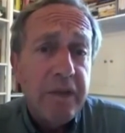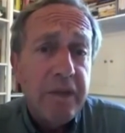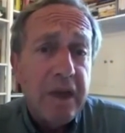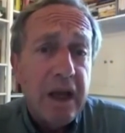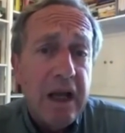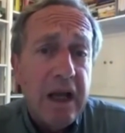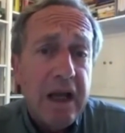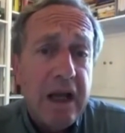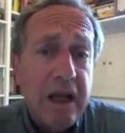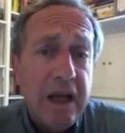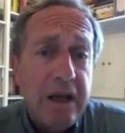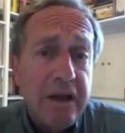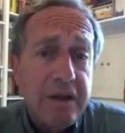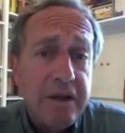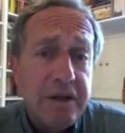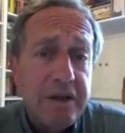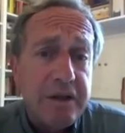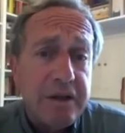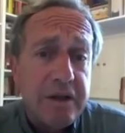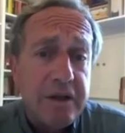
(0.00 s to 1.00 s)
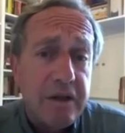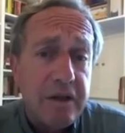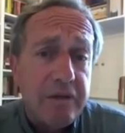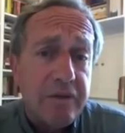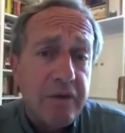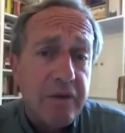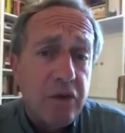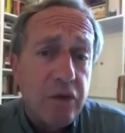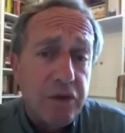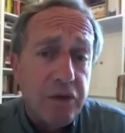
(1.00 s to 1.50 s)
And of
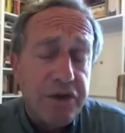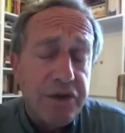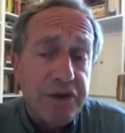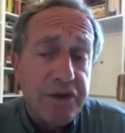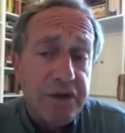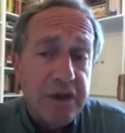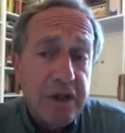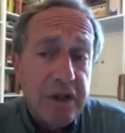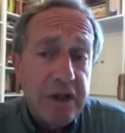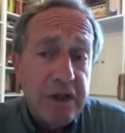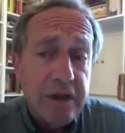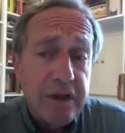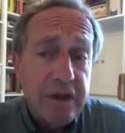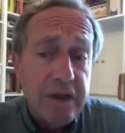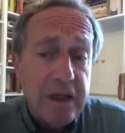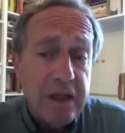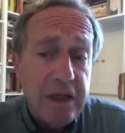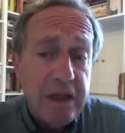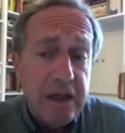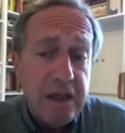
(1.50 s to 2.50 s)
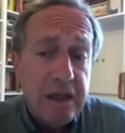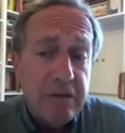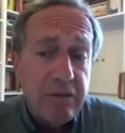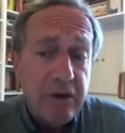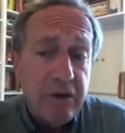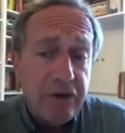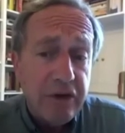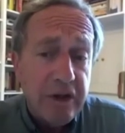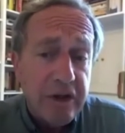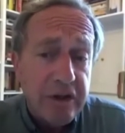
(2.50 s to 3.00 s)
course, the
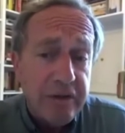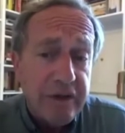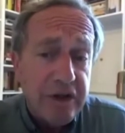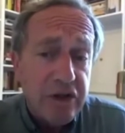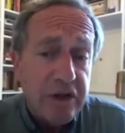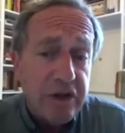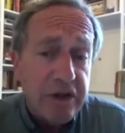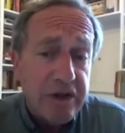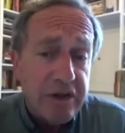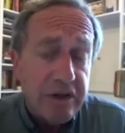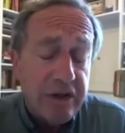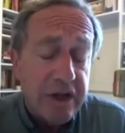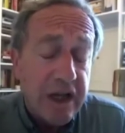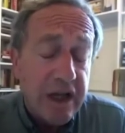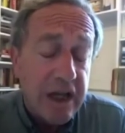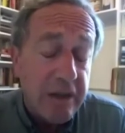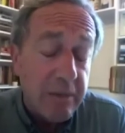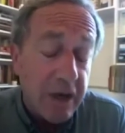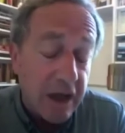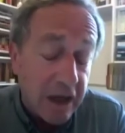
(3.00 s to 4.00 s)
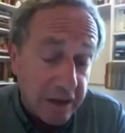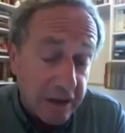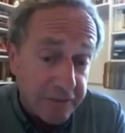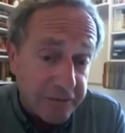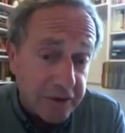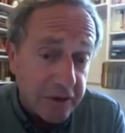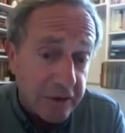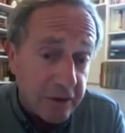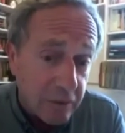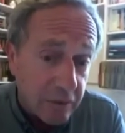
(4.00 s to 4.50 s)
Russian intervention in Syria came
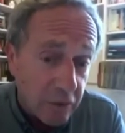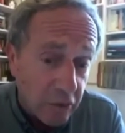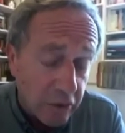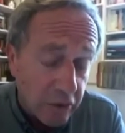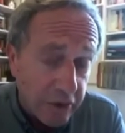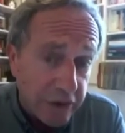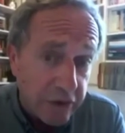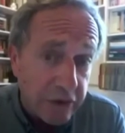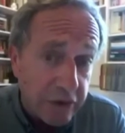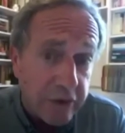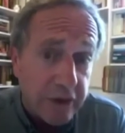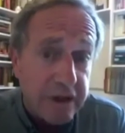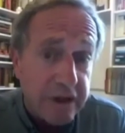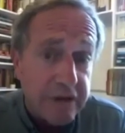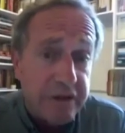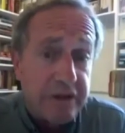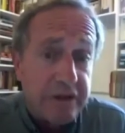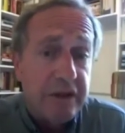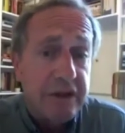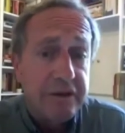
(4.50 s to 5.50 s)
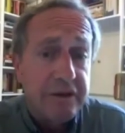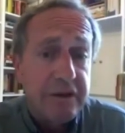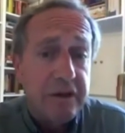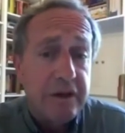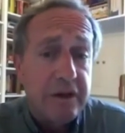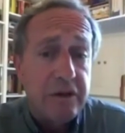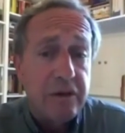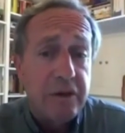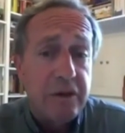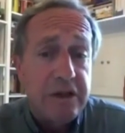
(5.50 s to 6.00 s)
after the war in Ukraine started in
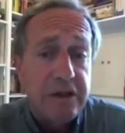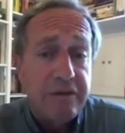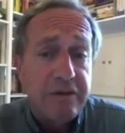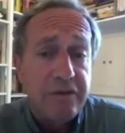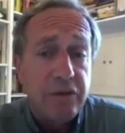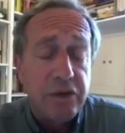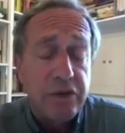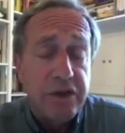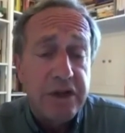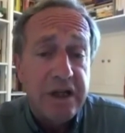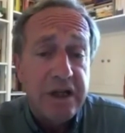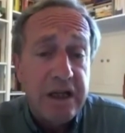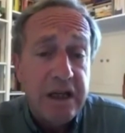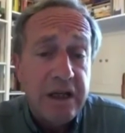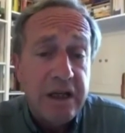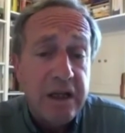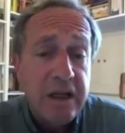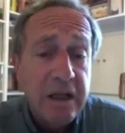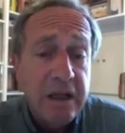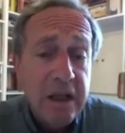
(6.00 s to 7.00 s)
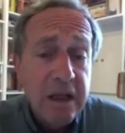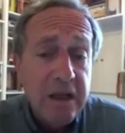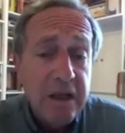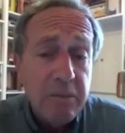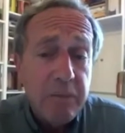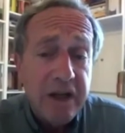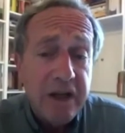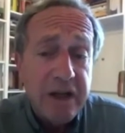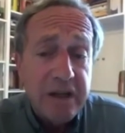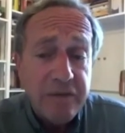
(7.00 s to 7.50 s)
2014,
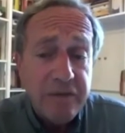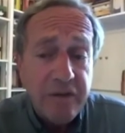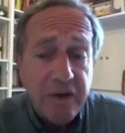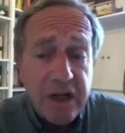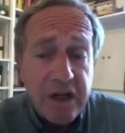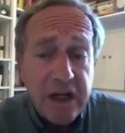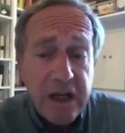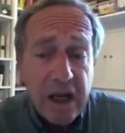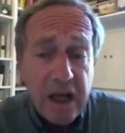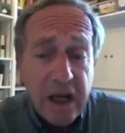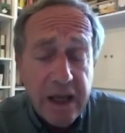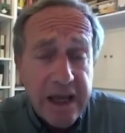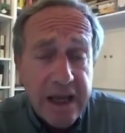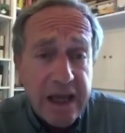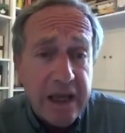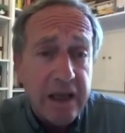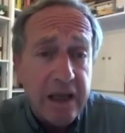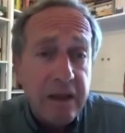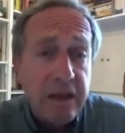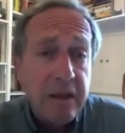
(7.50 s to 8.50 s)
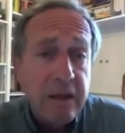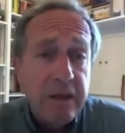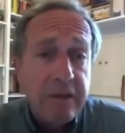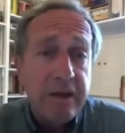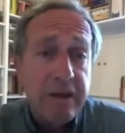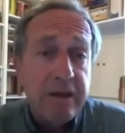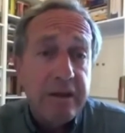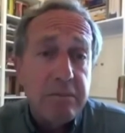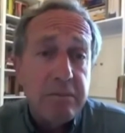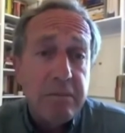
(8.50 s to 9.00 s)
but it's very clear
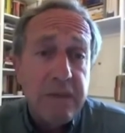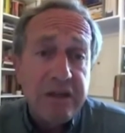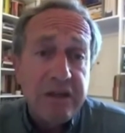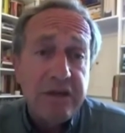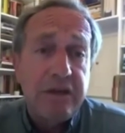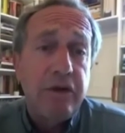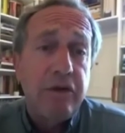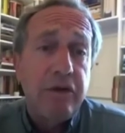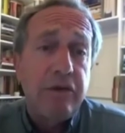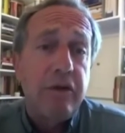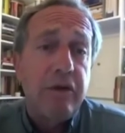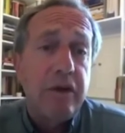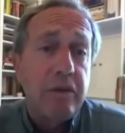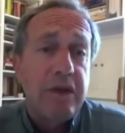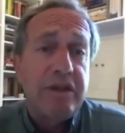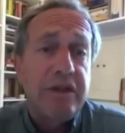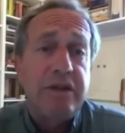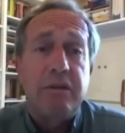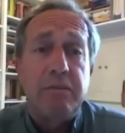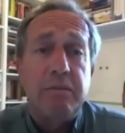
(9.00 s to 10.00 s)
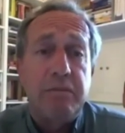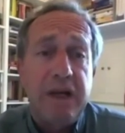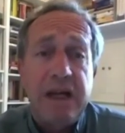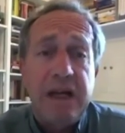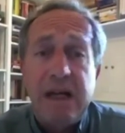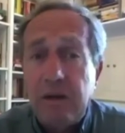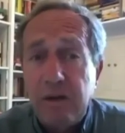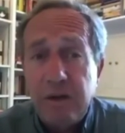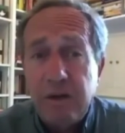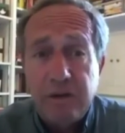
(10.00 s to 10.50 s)
that the message from the Western
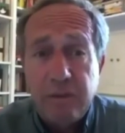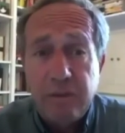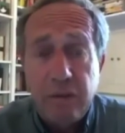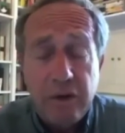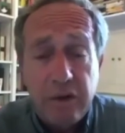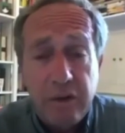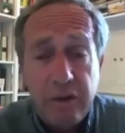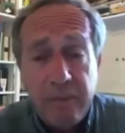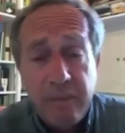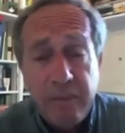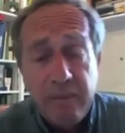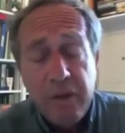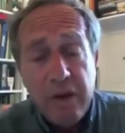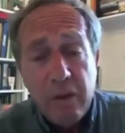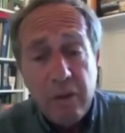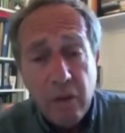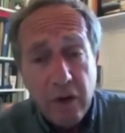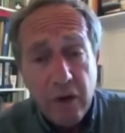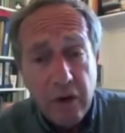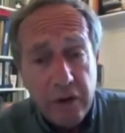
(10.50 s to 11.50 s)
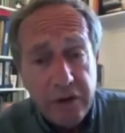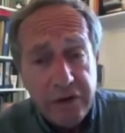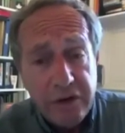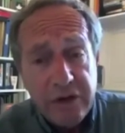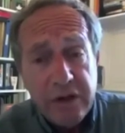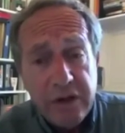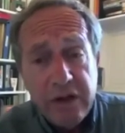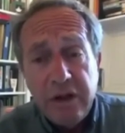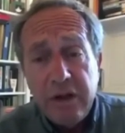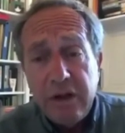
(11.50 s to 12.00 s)
powers was
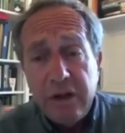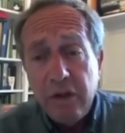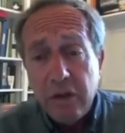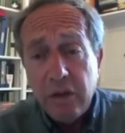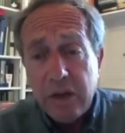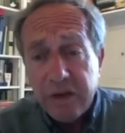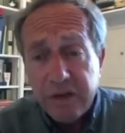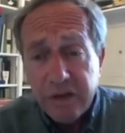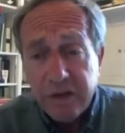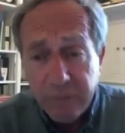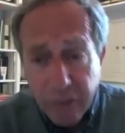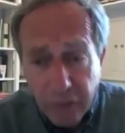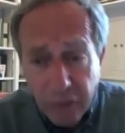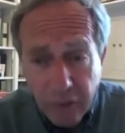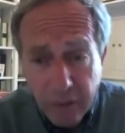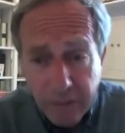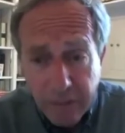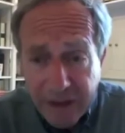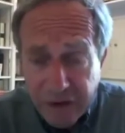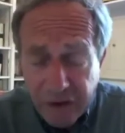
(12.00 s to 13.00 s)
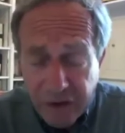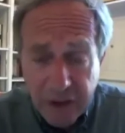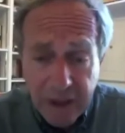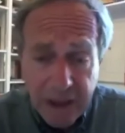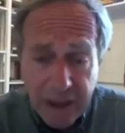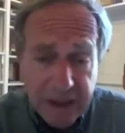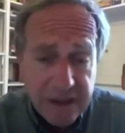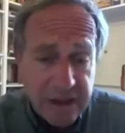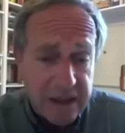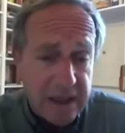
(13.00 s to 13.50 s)
you can support Bashar
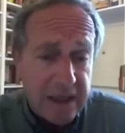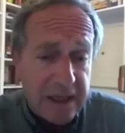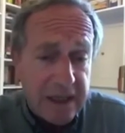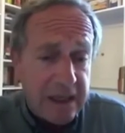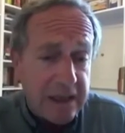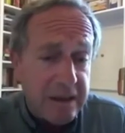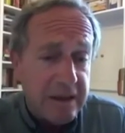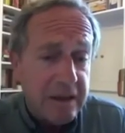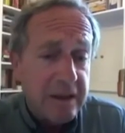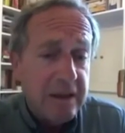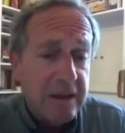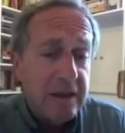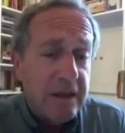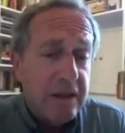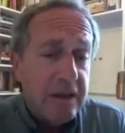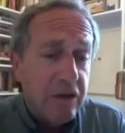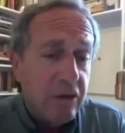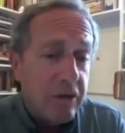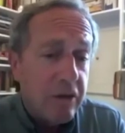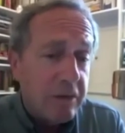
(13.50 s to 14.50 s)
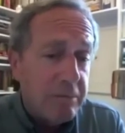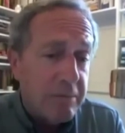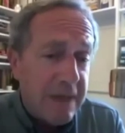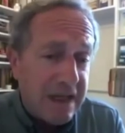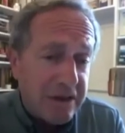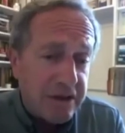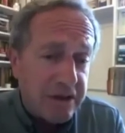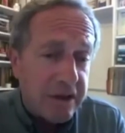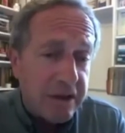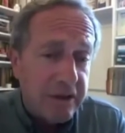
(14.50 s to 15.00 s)
al-Assad, you can
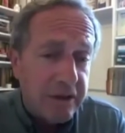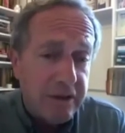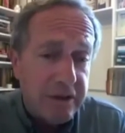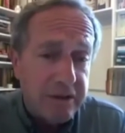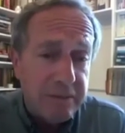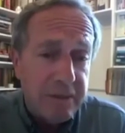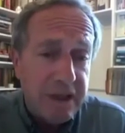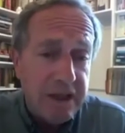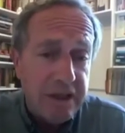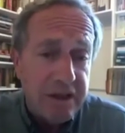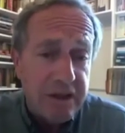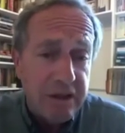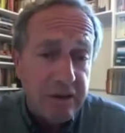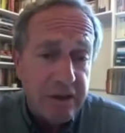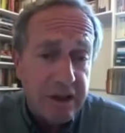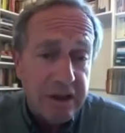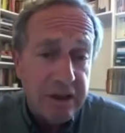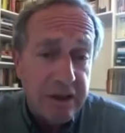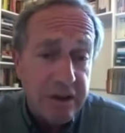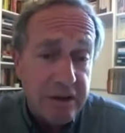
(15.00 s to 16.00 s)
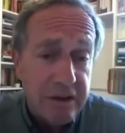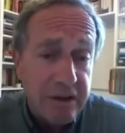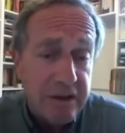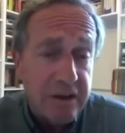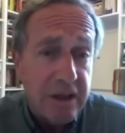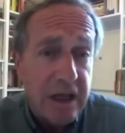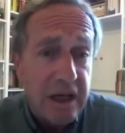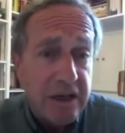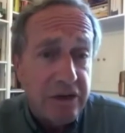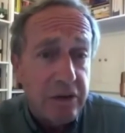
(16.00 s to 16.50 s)
massacre as many
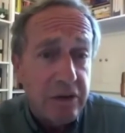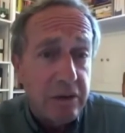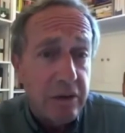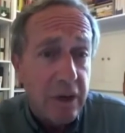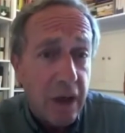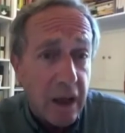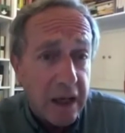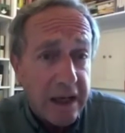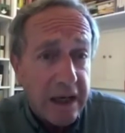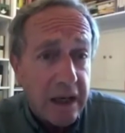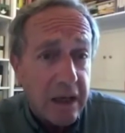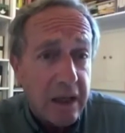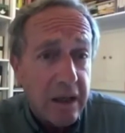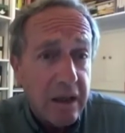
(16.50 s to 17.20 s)
Syrians as you like,